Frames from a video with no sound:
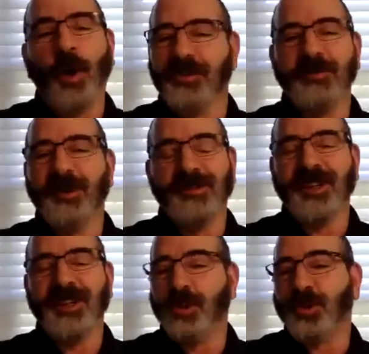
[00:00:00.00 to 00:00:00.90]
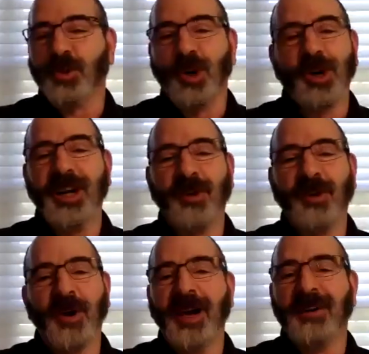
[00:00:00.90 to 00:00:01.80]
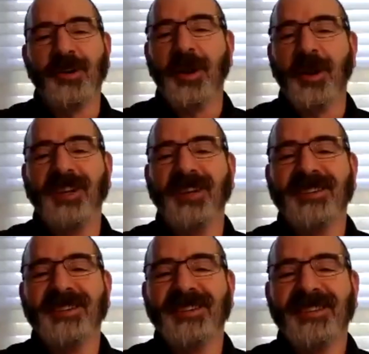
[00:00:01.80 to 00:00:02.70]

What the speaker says: Awesome movie. True story. Great movie.